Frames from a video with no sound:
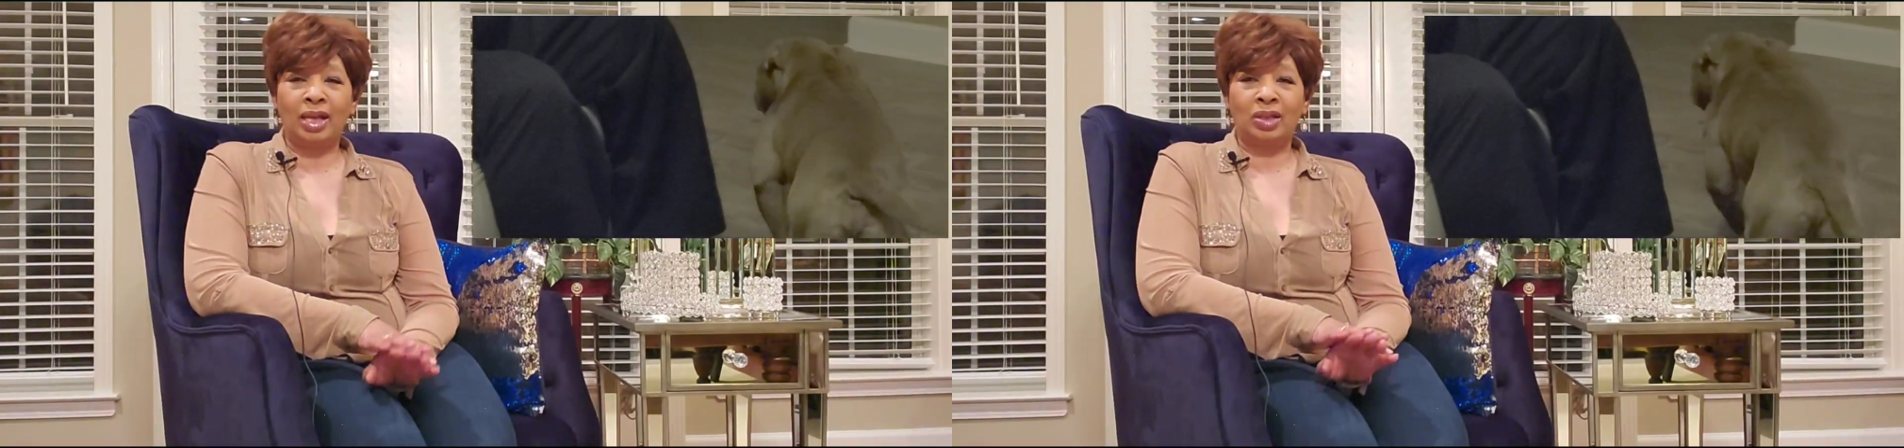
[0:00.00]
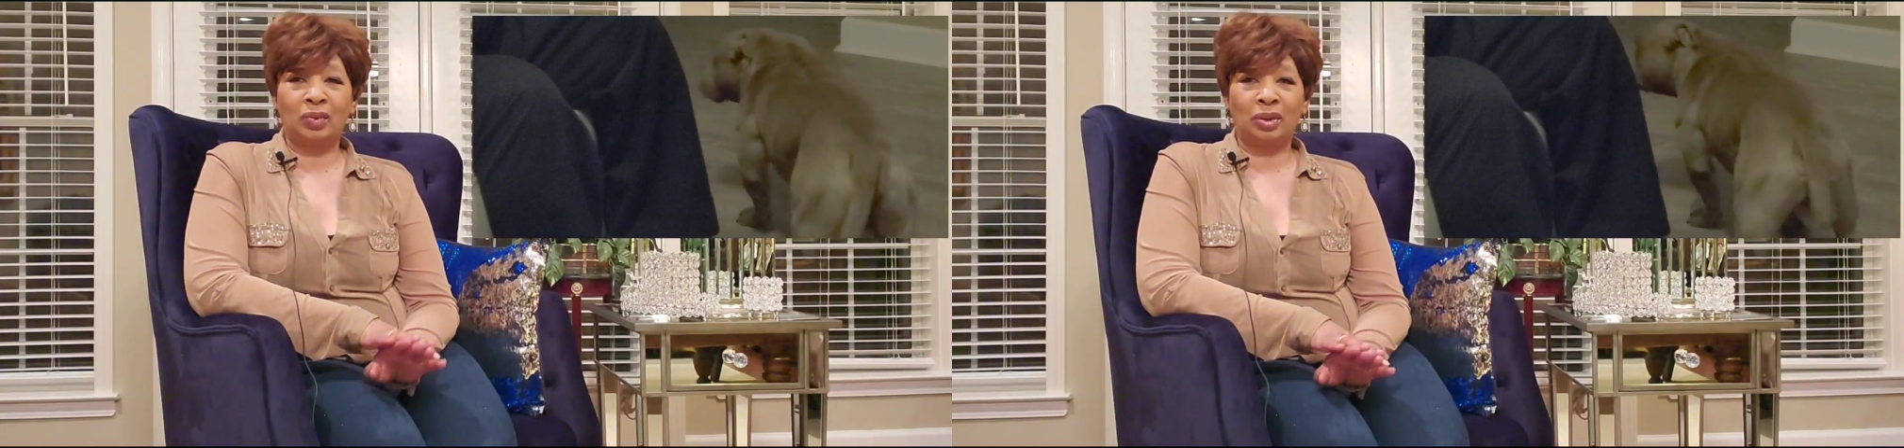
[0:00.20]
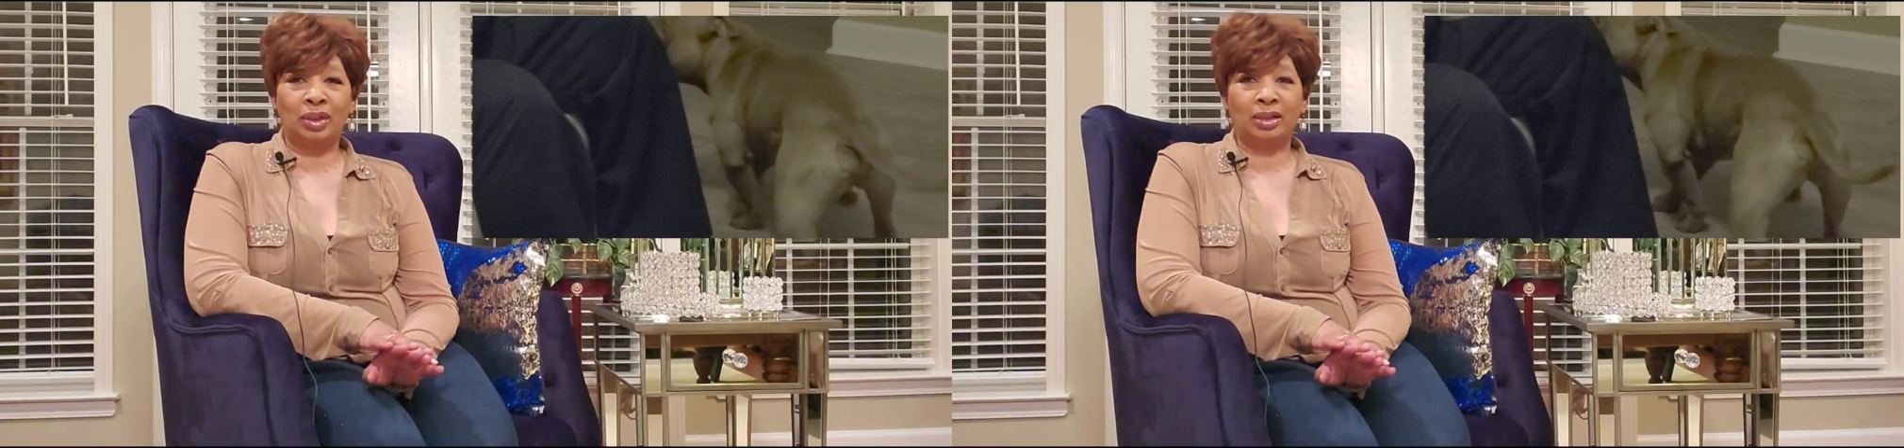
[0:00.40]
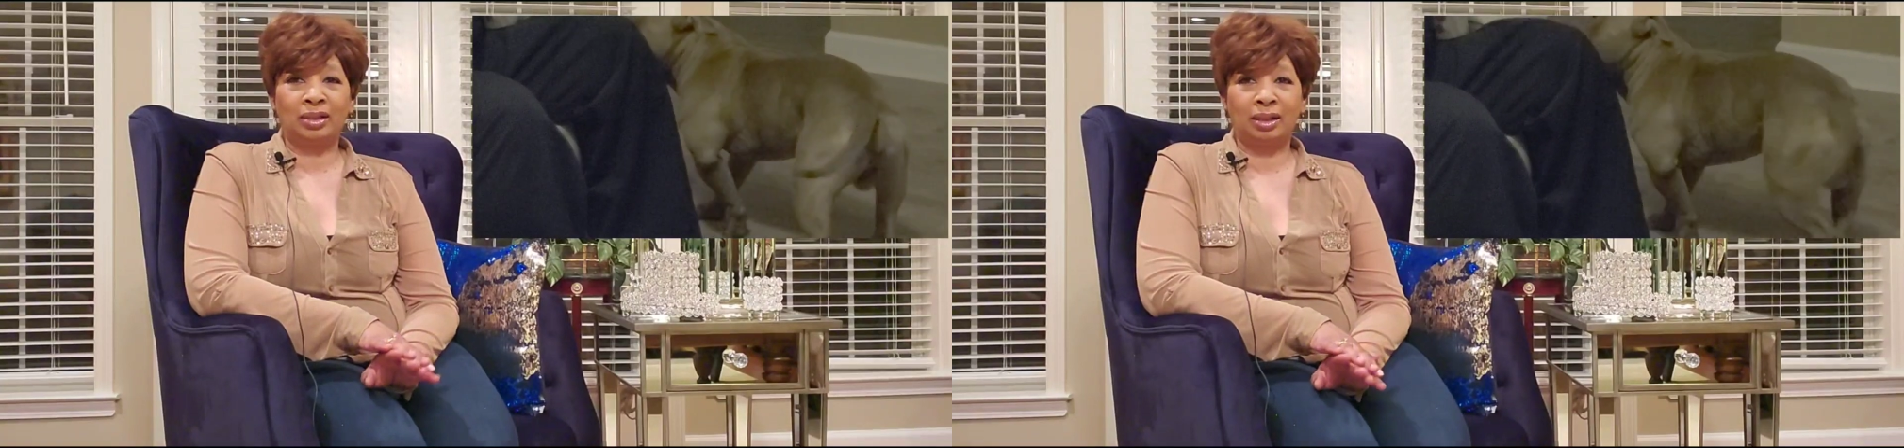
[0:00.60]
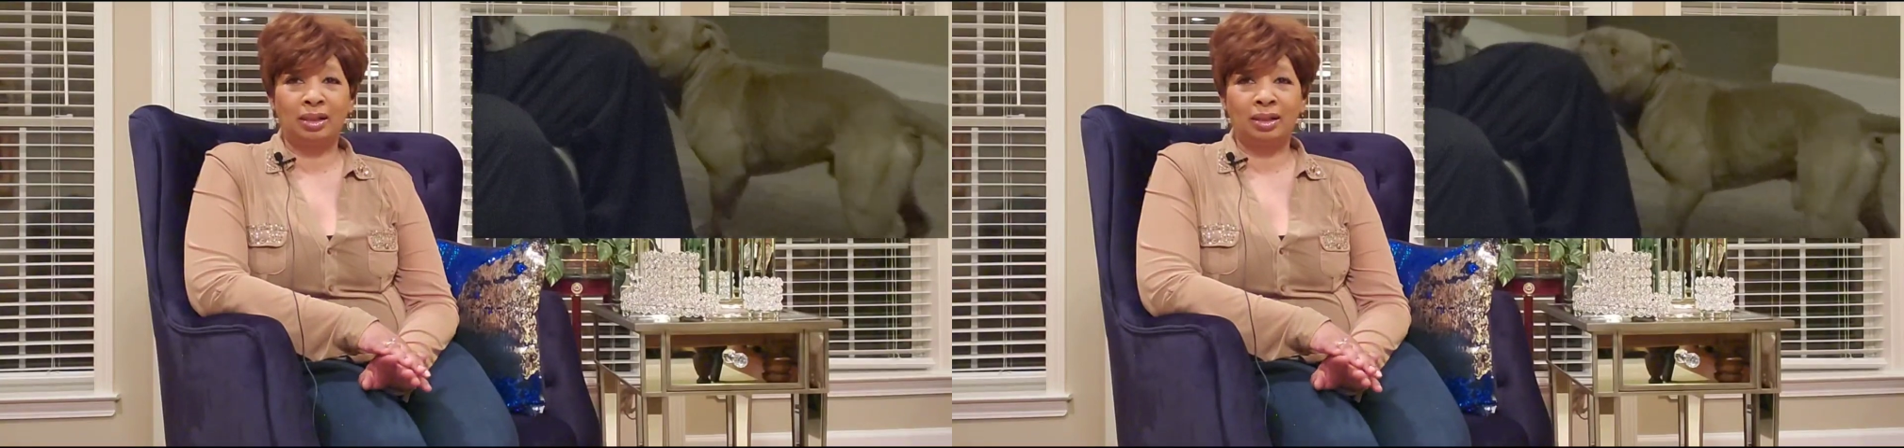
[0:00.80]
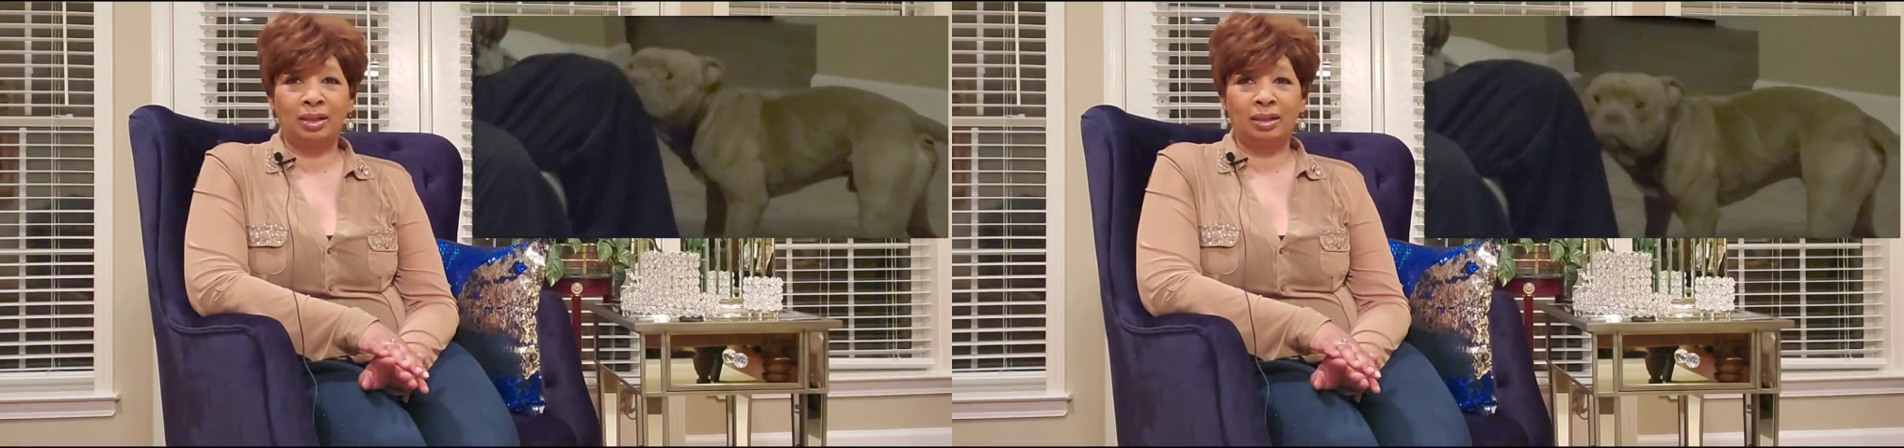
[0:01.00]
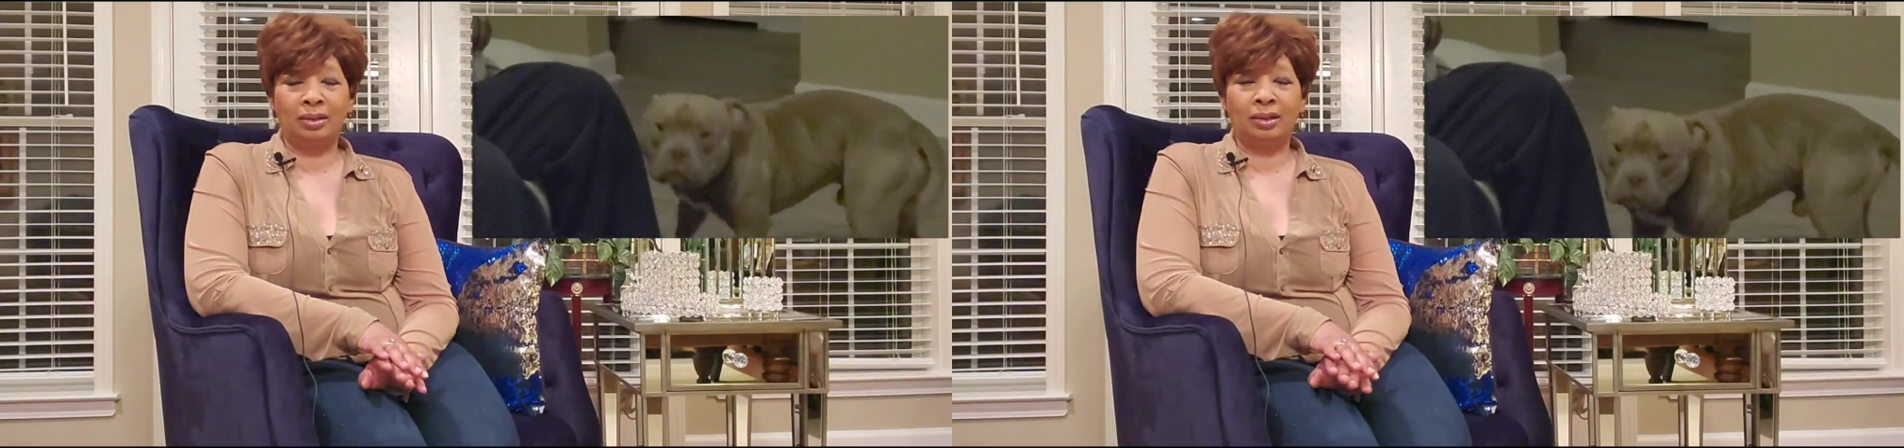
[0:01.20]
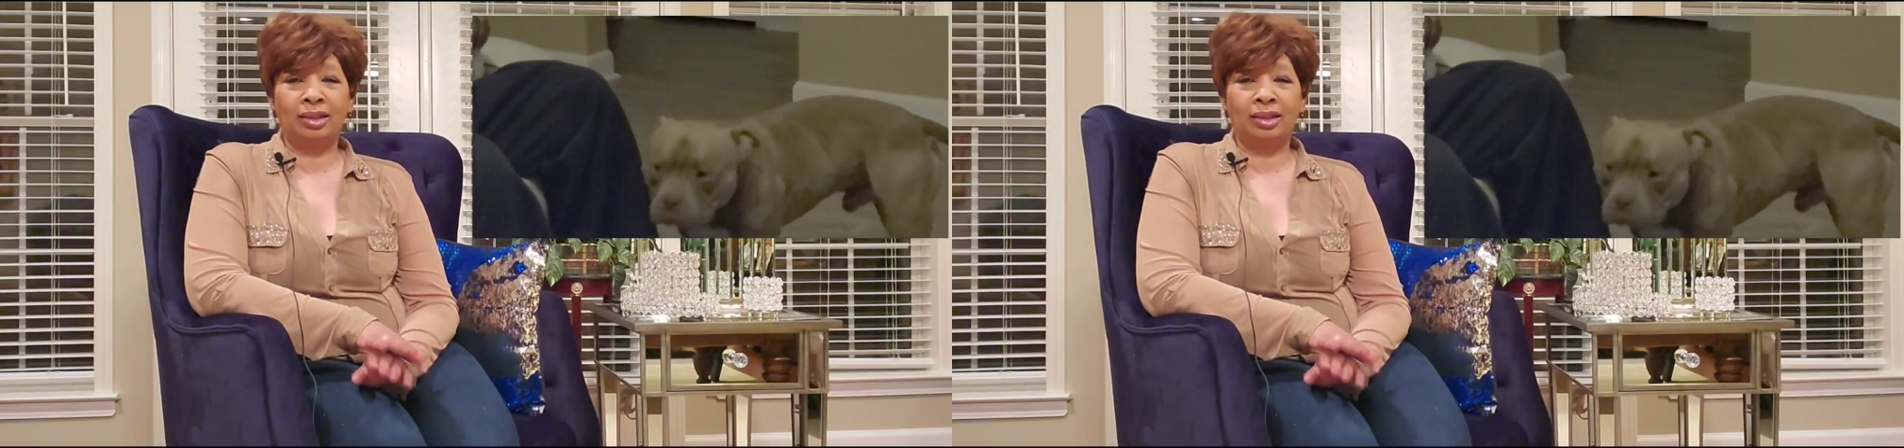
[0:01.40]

that's when the sun